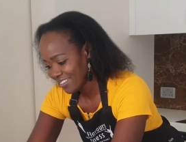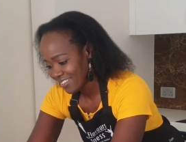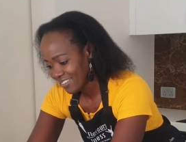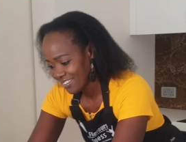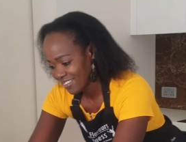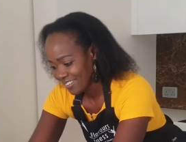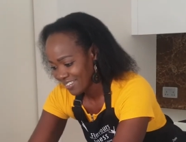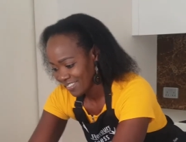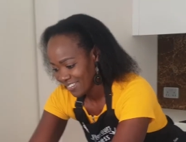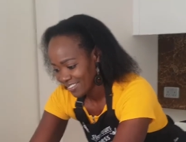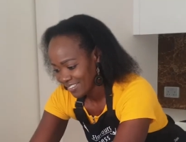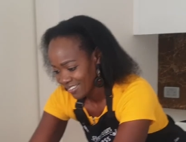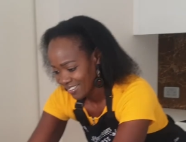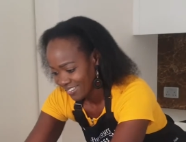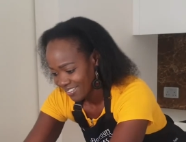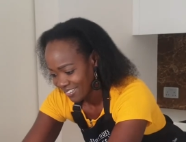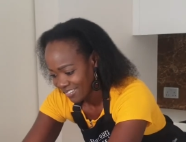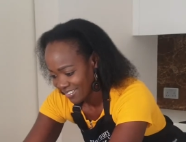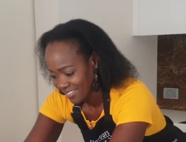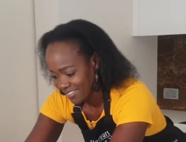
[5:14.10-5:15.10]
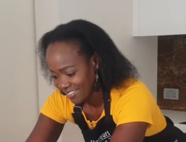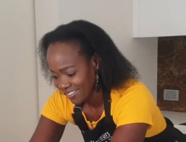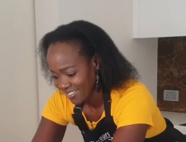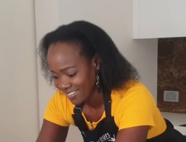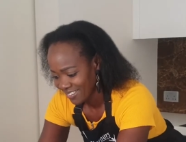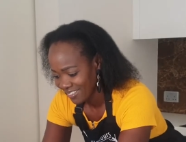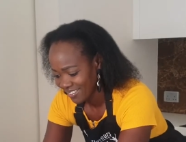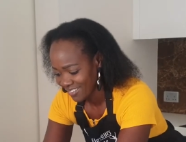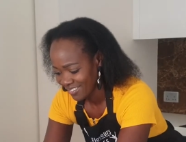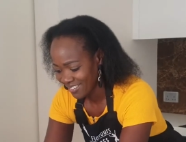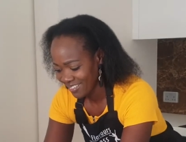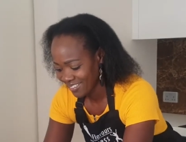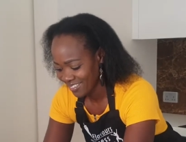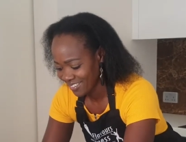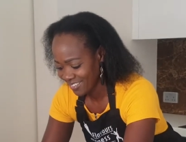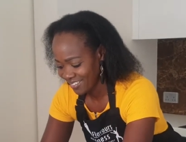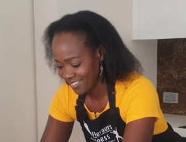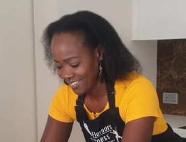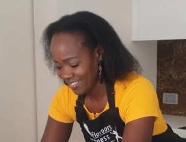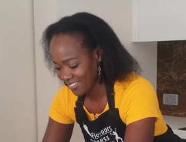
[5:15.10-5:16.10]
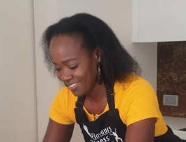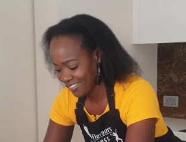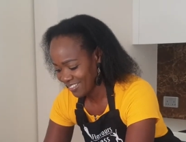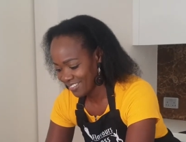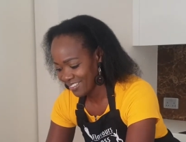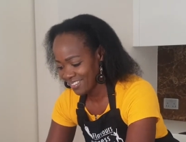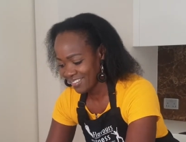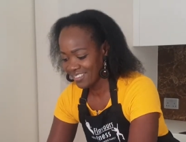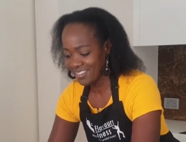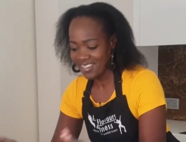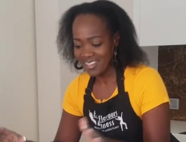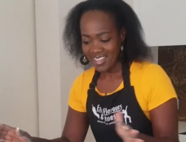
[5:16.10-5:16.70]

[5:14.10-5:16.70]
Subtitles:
No one is speaking in this clip.